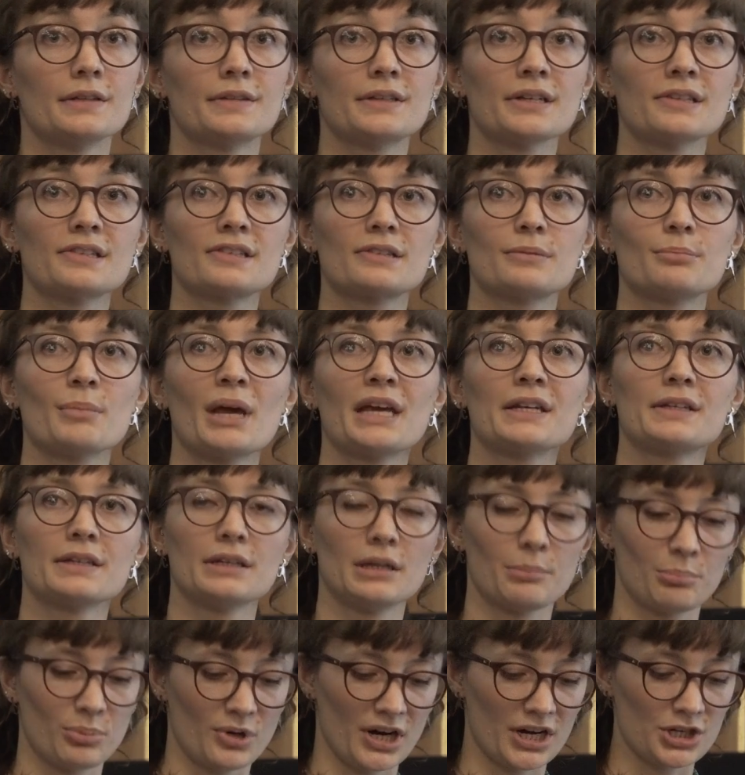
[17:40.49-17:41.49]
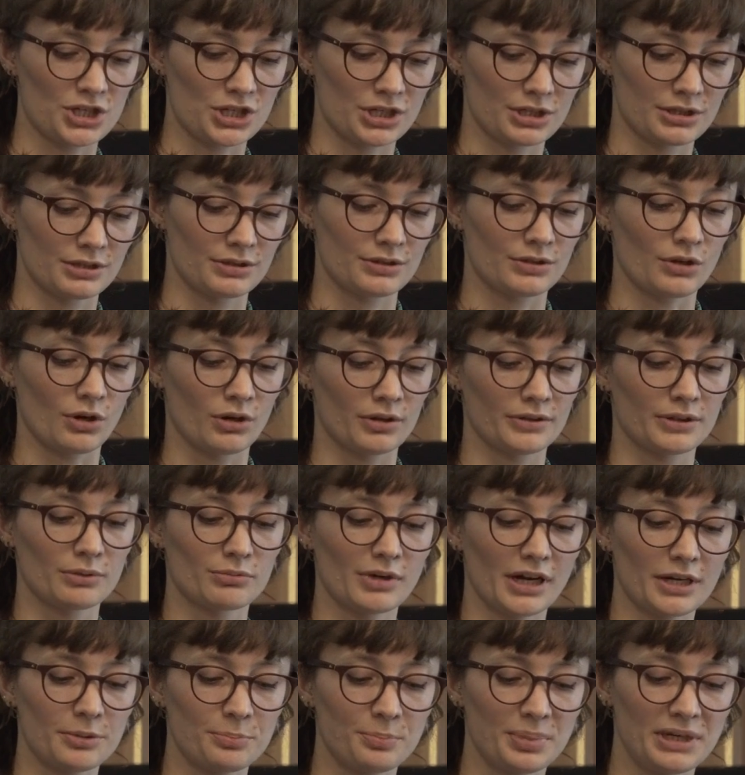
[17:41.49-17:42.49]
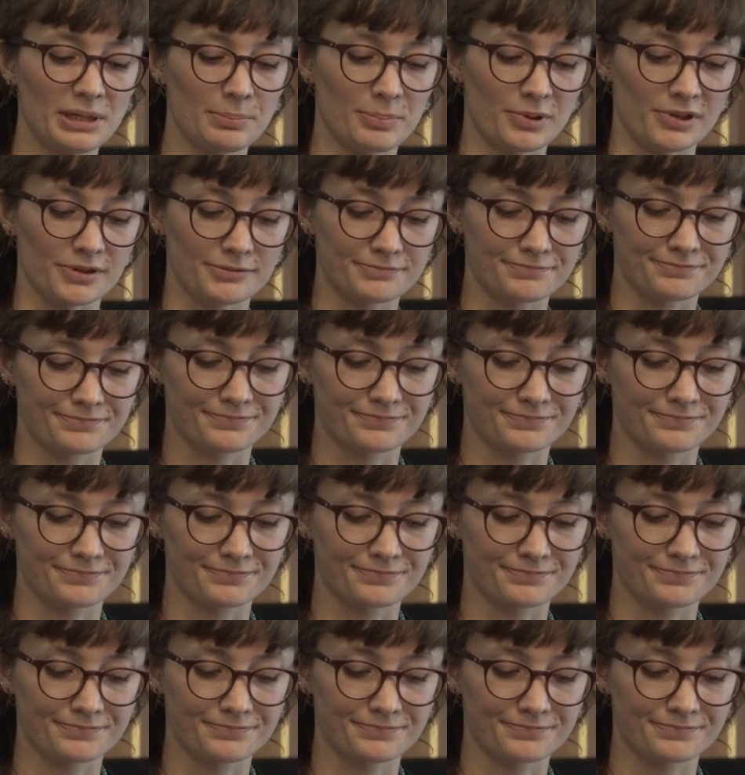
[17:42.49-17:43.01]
This made an impression on the right people.